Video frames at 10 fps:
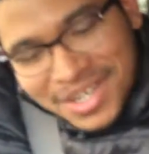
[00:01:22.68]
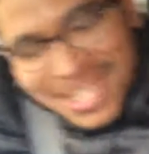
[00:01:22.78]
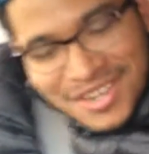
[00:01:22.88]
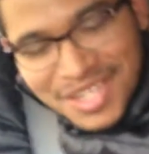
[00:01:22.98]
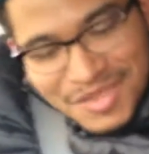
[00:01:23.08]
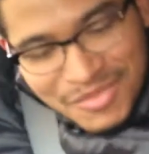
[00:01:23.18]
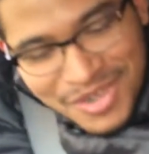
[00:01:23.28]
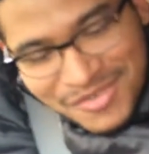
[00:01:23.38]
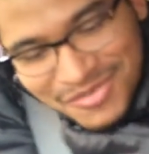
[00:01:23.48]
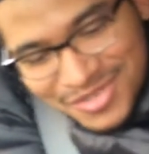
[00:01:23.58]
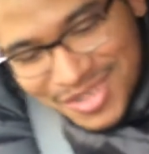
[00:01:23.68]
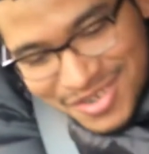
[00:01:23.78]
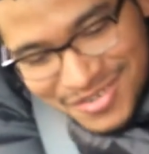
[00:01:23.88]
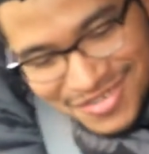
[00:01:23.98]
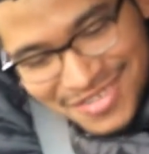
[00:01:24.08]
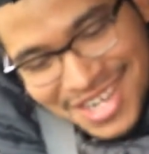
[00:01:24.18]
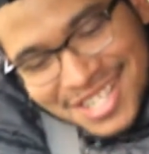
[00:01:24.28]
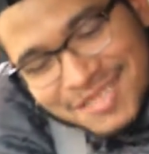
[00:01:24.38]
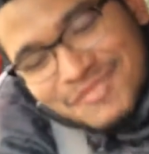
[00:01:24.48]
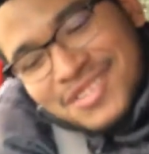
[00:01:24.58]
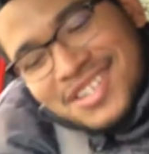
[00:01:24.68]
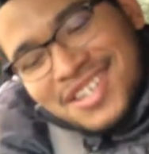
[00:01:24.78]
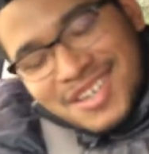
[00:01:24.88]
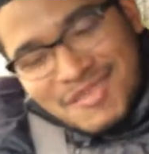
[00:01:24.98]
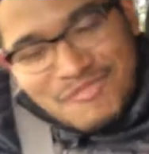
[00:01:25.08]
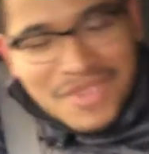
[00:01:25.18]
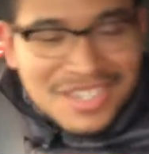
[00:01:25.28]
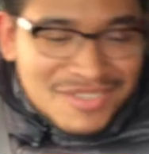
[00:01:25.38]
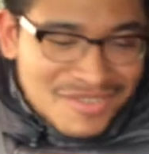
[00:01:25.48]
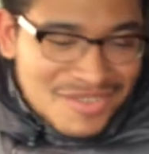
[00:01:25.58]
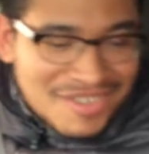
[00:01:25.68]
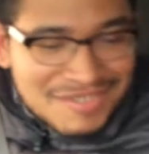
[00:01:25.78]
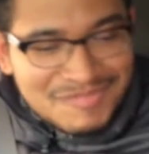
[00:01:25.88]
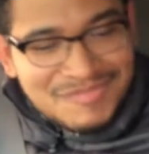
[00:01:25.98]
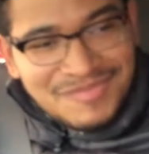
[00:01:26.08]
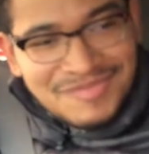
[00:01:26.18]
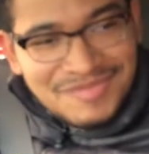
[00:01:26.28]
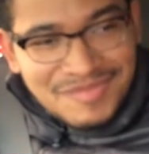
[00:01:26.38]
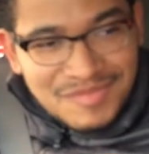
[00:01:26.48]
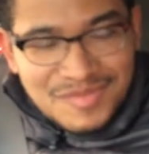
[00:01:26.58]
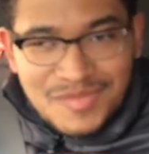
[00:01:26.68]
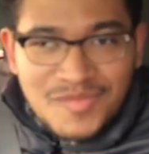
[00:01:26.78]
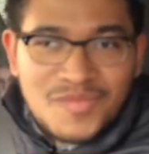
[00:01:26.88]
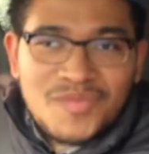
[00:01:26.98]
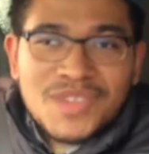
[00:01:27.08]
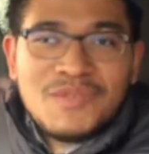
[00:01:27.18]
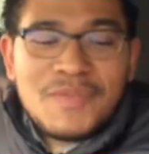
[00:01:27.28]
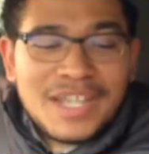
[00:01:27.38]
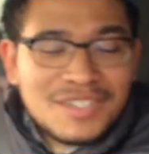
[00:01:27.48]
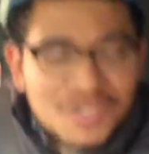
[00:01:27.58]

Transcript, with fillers: meat on these bones, though. We gotta get some muscles on them. We might